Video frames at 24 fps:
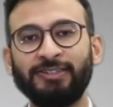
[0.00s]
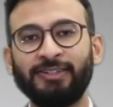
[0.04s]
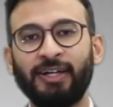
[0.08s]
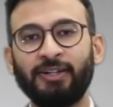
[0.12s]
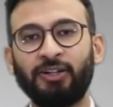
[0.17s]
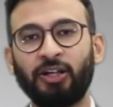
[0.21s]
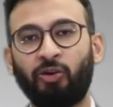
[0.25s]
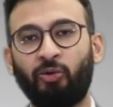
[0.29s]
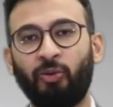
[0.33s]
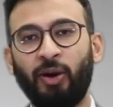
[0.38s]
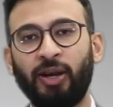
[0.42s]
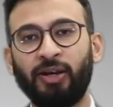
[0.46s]
are
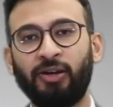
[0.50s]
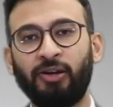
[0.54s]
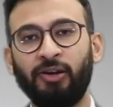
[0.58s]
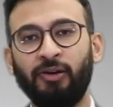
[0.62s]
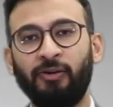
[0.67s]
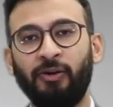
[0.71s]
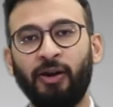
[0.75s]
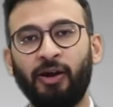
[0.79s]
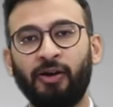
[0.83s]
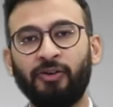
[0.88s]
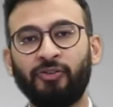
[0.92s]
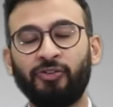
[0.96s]
the
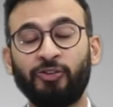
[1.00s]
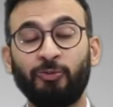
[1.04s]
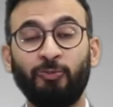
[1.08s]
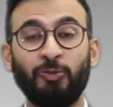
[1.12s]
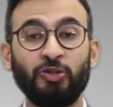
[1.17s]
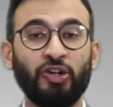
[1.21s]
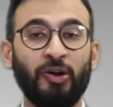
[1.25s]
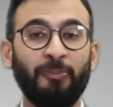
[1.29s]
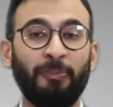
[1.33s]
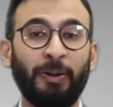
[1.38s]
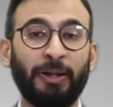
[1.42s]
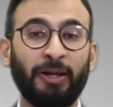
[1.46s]
criteria
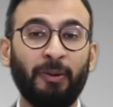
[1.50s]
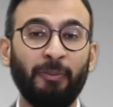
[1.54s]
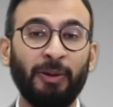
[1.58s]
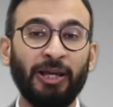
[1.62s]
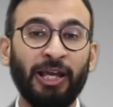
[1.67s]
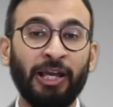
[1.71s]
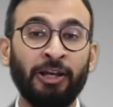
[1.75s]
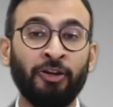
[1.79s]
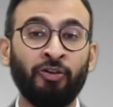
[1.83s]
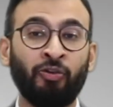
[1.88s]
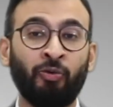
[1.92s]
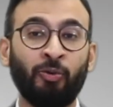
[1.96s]
which are
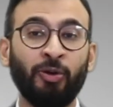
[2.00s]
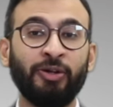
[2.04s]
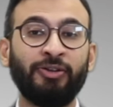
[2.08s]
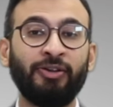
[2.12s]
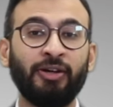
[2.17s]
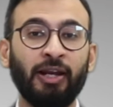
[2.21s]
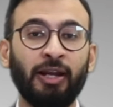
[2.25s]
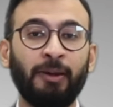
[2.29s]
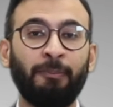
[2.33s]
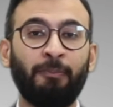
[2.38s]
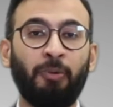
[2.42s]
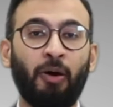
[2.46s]
becoming
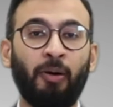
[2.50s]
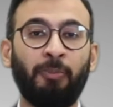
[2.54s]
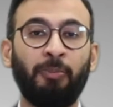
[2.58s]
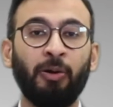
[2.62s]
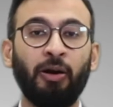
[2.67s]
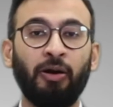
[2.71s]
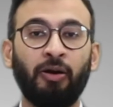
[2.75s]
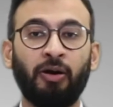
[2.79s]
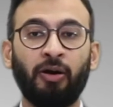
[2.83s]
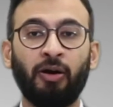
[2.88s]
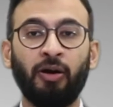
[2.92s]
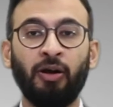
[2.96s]
increasingly
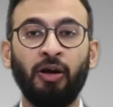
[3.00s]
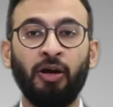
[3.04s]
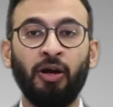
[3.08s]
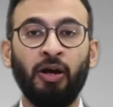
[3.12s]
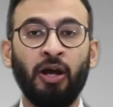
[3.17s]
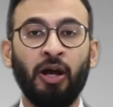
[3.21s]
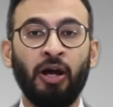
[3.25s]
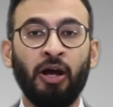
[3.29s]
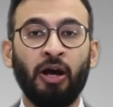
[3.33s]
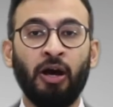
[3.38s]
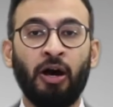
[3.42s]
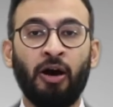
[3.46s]
popular
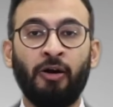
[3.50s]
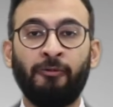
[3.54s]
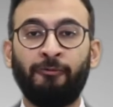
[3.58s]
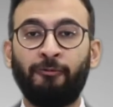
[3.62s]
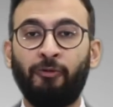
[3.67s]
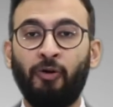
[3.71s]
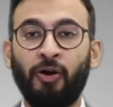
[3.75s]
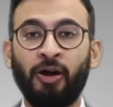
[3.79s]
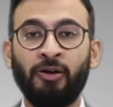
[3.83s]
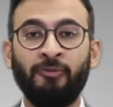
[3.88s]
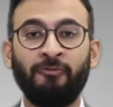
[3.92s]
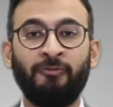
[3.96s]

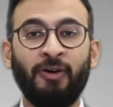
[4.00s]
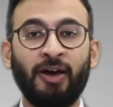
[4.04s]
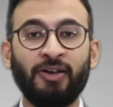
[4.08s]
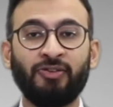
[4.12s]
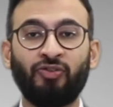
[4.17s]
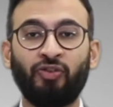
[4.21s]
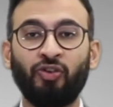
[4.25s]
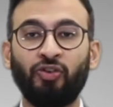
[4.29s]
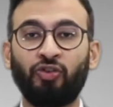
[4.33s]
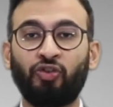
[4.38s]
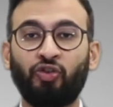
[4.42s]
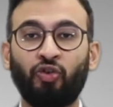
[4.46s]
for
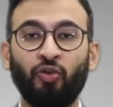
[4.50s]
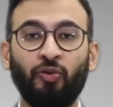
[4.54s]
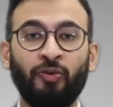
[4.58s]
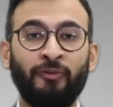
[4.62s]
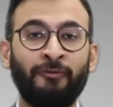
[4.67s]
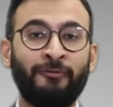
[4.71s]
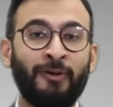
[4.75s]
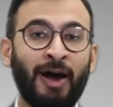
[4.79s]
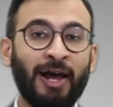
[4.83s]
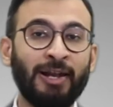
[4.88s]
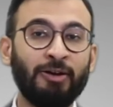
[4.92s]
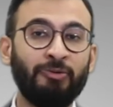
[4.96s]
investors to
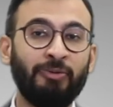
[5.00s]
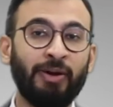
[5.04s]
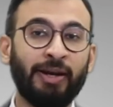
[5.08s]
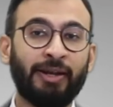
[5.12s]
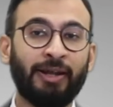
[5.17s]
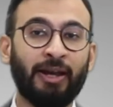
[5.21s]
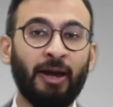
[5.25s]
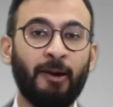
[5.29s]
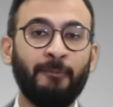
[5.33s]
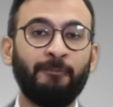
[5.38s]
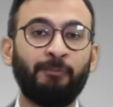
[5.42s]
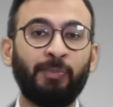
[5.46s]

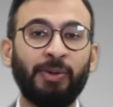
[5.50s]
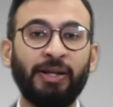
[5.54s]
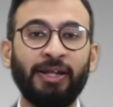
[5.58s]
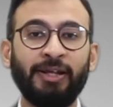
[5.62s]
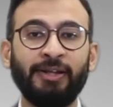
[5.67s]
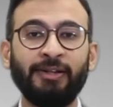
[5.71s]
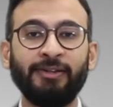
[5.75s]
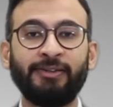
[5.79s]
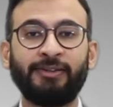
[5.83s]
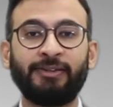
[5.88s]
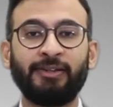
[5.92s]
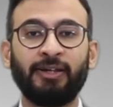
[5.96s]
evaluate
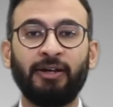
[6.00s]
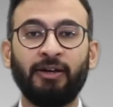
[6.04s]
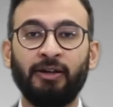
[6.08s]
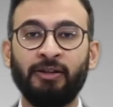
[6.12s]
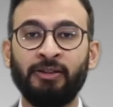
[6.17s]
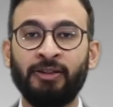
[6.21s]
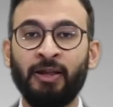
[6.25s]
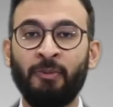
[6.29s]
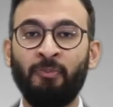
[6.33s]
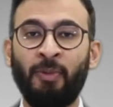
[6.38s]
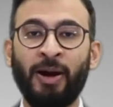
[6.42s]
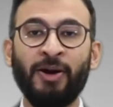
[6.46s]
companies
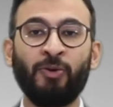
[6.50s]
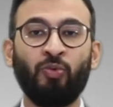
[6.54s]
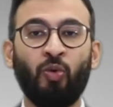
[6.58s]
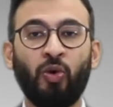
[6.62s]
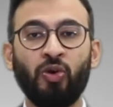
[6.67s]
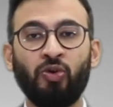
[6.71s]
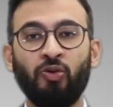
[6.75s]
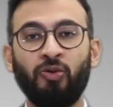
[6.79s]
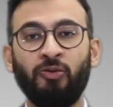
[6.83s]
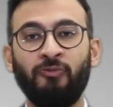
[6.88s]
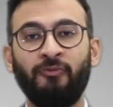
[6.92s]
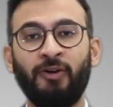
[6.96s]
they might
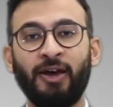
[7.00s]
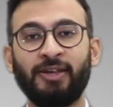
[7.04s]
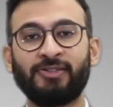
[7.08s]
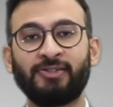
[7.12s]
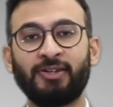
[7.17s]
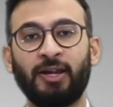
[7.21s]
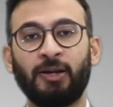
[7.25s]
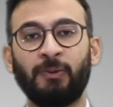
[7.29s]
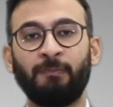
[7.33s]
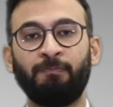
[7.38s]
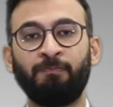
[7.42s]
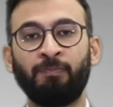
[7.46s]
want to
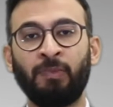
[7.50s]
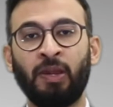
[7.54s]
invest in.